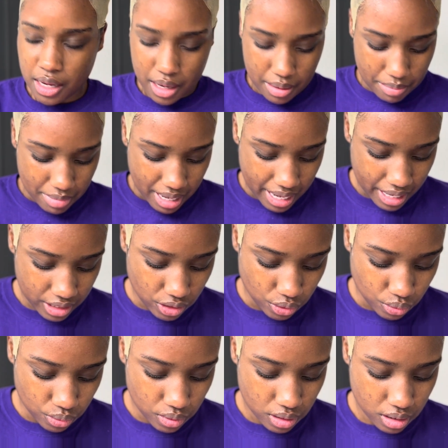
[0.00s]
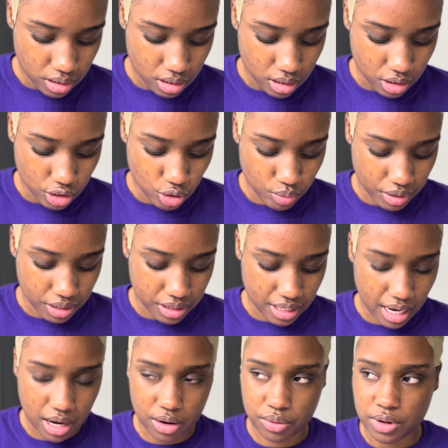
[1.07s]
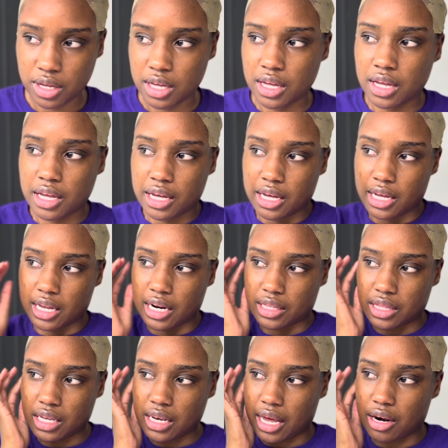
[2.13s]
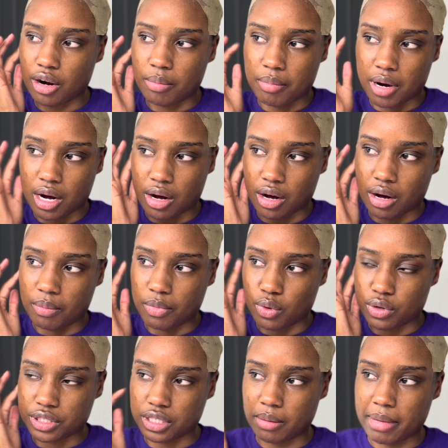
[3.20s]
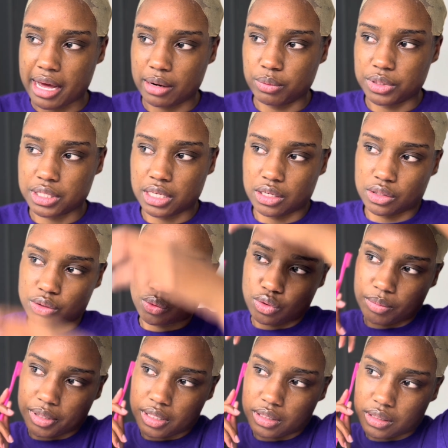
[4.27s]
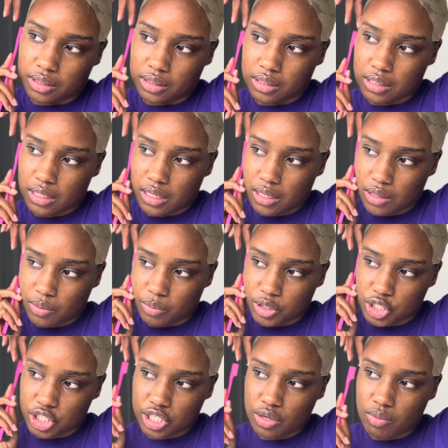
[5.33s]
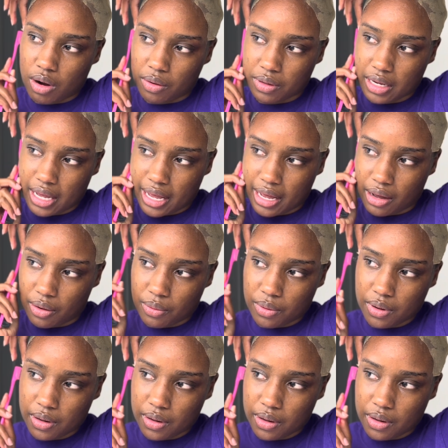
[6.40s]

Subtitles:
Mind you, you would have thought, and I think like her mom or somebody was in the store, because when she walked out,